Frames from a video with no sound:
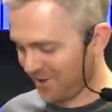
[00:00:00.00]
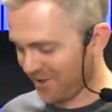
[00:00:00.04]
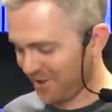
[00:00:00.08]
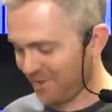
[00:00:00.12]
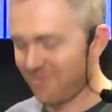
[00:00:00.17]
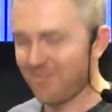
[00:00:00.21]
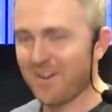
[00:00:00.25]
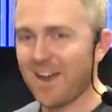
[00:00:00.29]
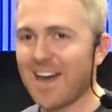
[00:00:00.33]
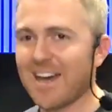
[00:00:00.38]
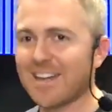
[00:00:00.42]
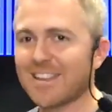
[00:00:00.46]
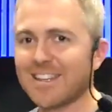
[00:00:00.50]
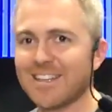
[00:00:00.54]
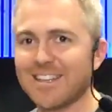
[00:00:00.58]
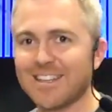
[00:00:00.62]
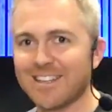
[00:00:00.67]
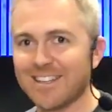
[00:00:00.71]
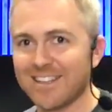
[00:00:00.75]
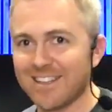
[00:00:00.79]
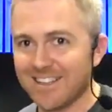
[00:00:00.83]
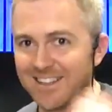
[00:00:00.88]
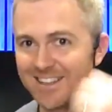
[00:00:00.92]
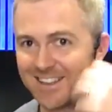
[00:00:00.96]
The fact that
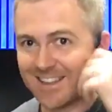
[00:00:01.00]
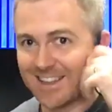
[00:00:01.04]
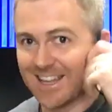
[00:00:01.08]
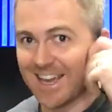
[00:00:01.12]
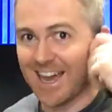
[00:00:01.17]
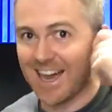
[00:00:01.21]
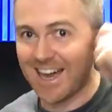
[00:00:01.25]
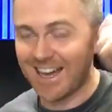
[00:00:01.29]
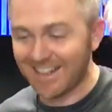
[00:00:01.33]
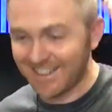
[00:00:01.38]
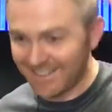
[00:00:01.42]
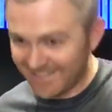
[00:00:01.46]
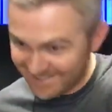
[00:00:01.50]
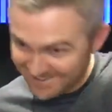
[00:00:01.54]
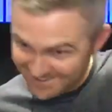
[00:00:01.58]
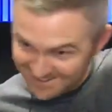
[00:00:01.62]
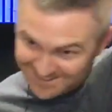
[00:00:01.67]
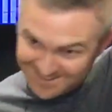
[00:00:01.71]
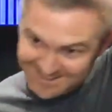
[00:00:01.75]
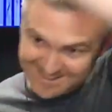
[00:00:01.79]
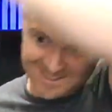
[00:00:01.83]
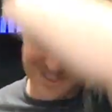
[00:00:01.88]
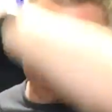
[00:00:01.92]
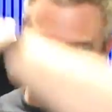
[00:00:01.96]
that
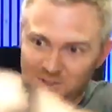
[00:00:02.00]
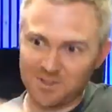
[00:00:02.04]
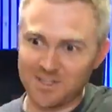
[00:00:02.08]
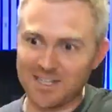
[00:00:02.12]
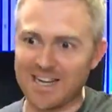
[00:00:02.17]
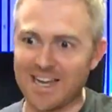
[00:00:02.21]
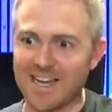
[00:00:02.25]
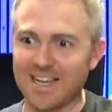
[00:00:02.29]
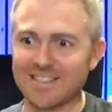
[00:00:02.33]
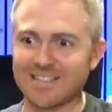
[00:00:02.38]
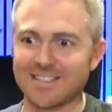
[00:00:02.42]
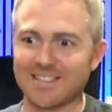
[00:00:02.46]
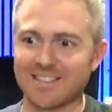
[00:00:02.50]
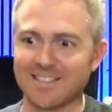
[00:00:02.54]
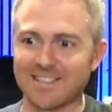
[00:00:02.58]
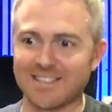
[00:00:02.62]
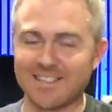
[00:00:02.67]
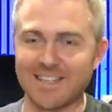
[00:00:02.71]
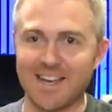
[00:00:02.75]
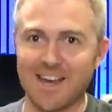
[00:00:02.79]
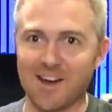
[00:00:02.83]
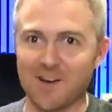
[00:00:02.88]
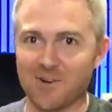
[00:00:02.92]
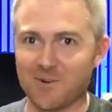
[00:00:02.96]
creates the
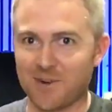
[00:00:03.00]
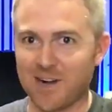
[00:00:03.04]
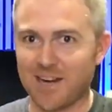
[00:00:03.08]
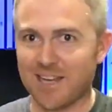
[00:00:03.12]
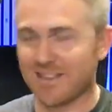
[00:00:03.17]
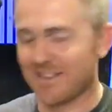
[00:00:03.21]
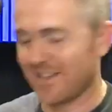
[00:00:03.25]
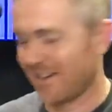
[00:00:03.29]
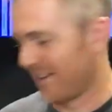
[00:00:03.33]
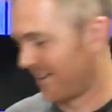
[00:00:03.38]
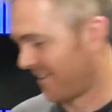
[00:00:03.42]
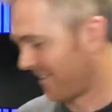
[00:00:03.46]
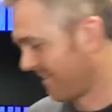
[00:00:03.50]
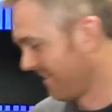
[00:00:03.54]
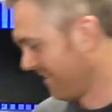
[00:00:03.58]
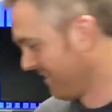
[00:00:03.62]
sound right there